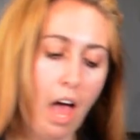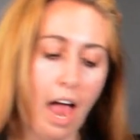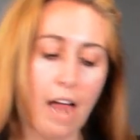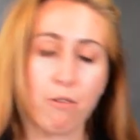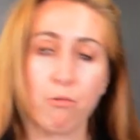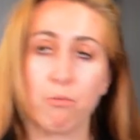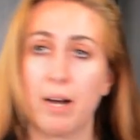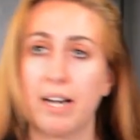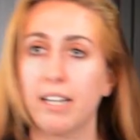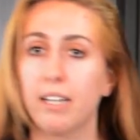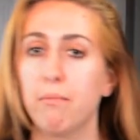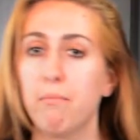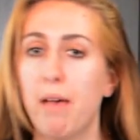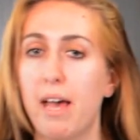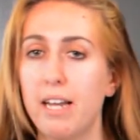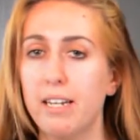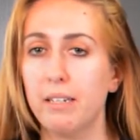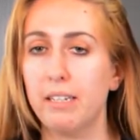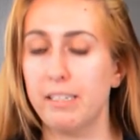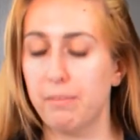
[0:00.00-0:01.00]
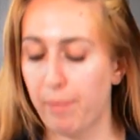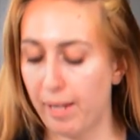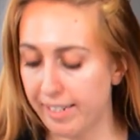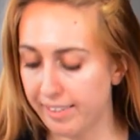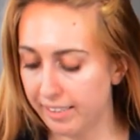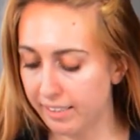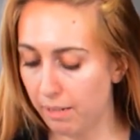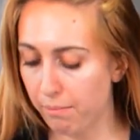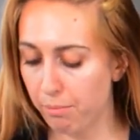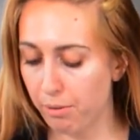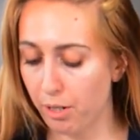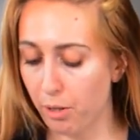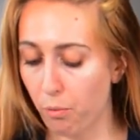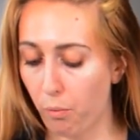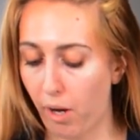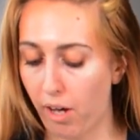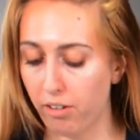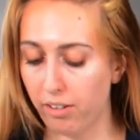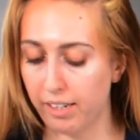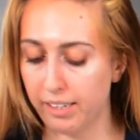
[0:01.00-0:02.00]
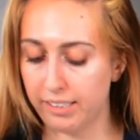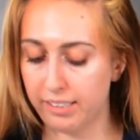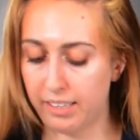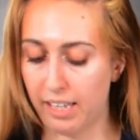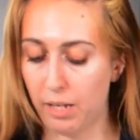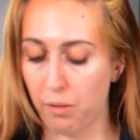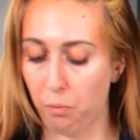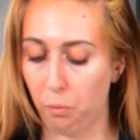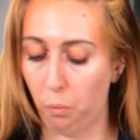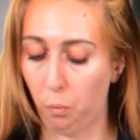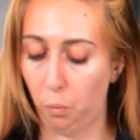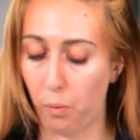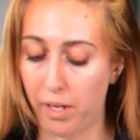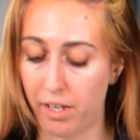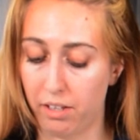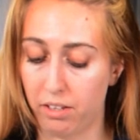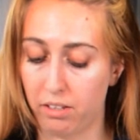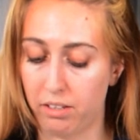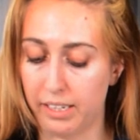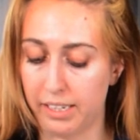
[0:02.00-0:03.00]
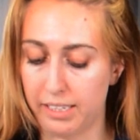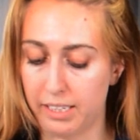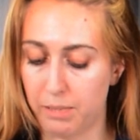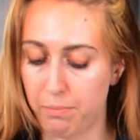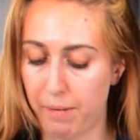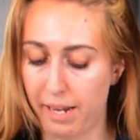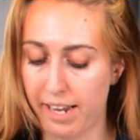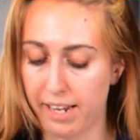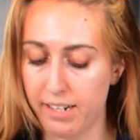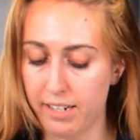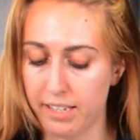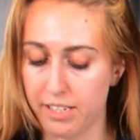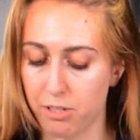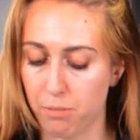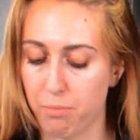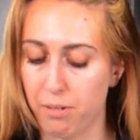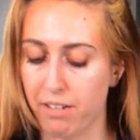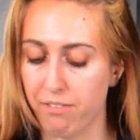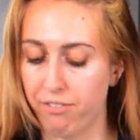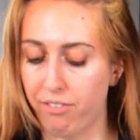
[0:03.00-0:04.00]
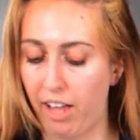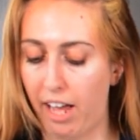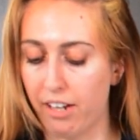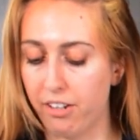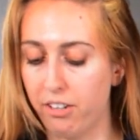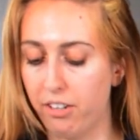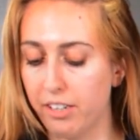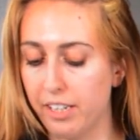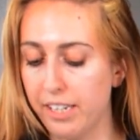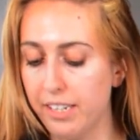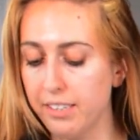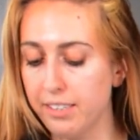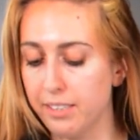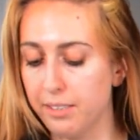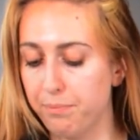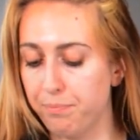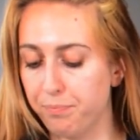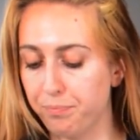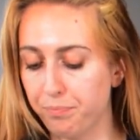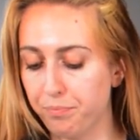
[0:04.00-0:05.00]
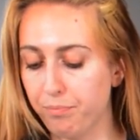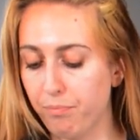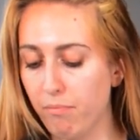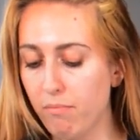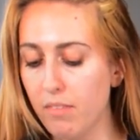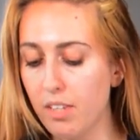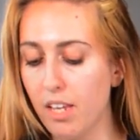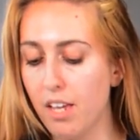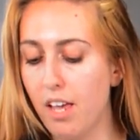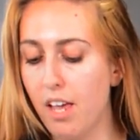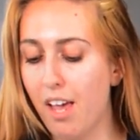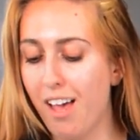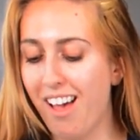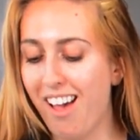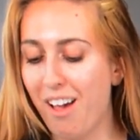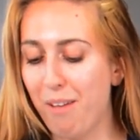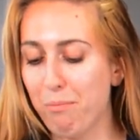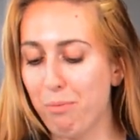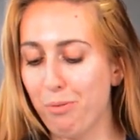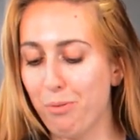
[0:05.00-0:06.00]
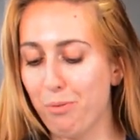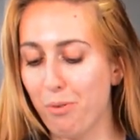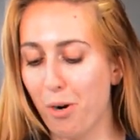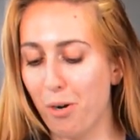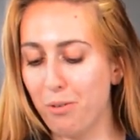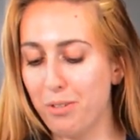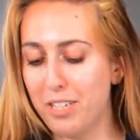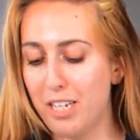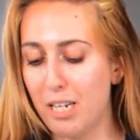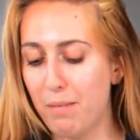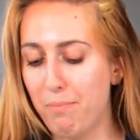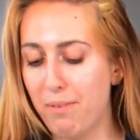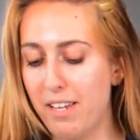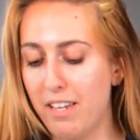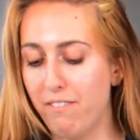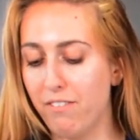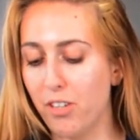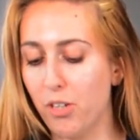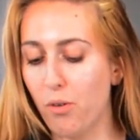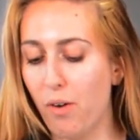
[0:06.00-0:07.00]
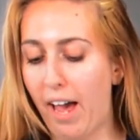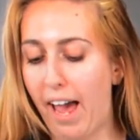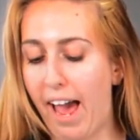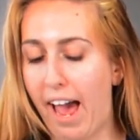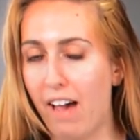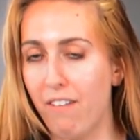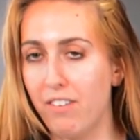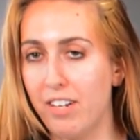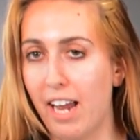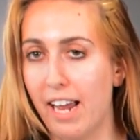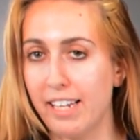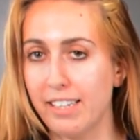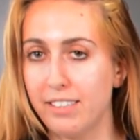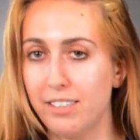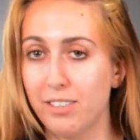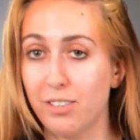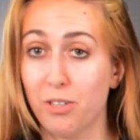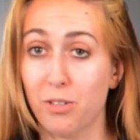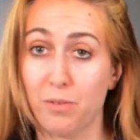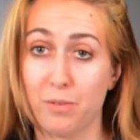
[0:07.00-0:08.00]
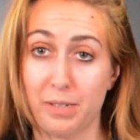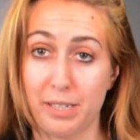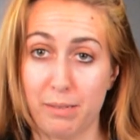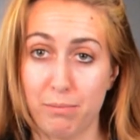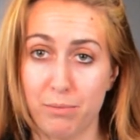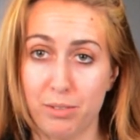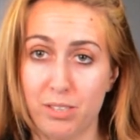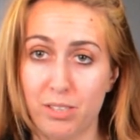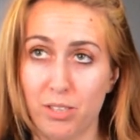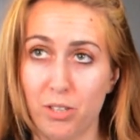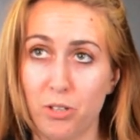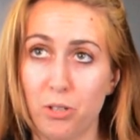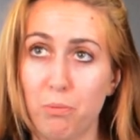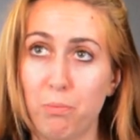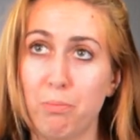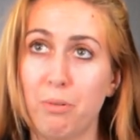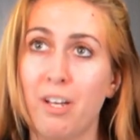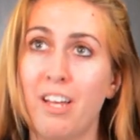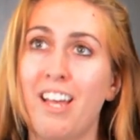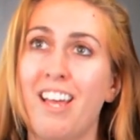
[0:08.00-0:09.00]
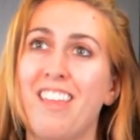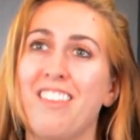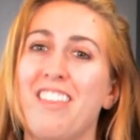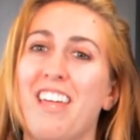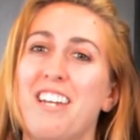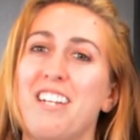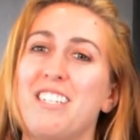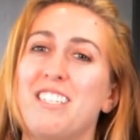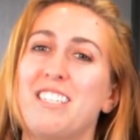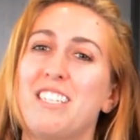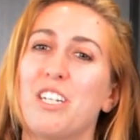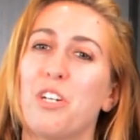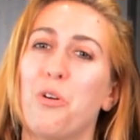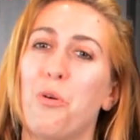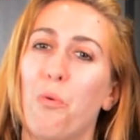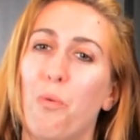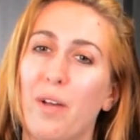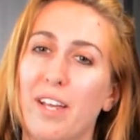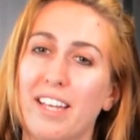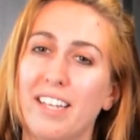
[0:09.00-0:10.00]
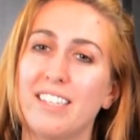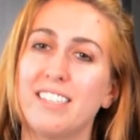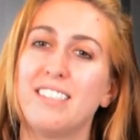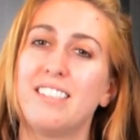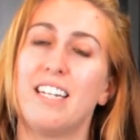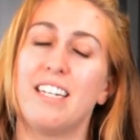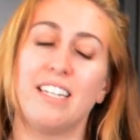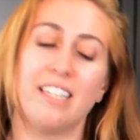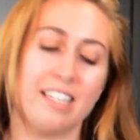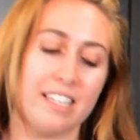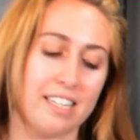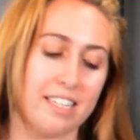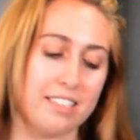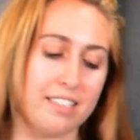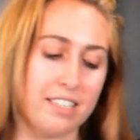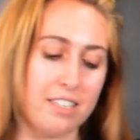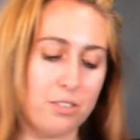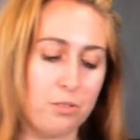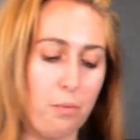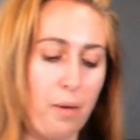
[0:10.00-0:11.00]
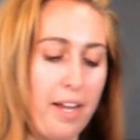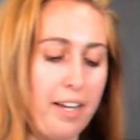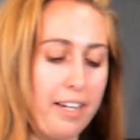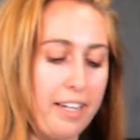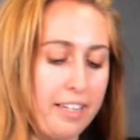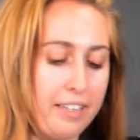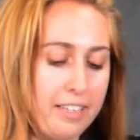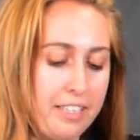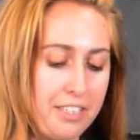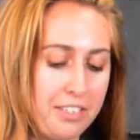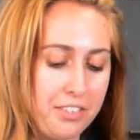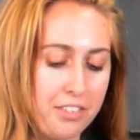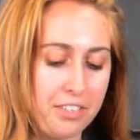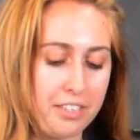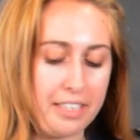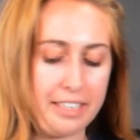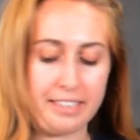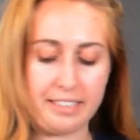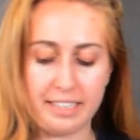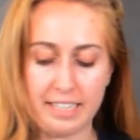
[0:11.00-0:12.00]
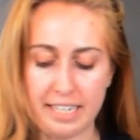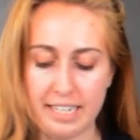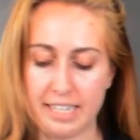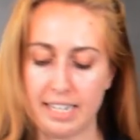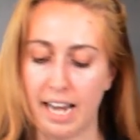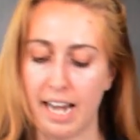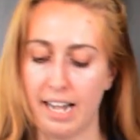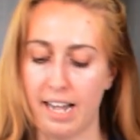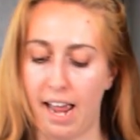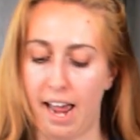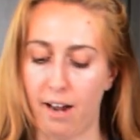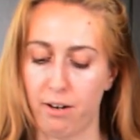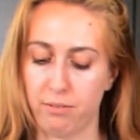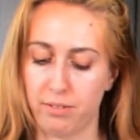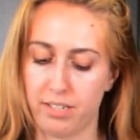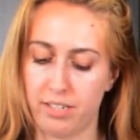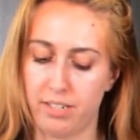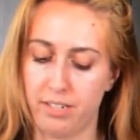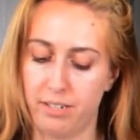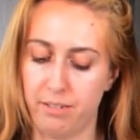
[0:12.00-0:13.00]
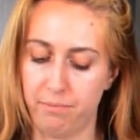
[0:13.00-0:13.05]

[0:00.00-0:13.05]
I recommend spacing them pretty well because they will expand. These are pretty flat cookies. Pro tip, if you have an ice cream scoop, that is the quickest and easiest way to get these cookies in and out.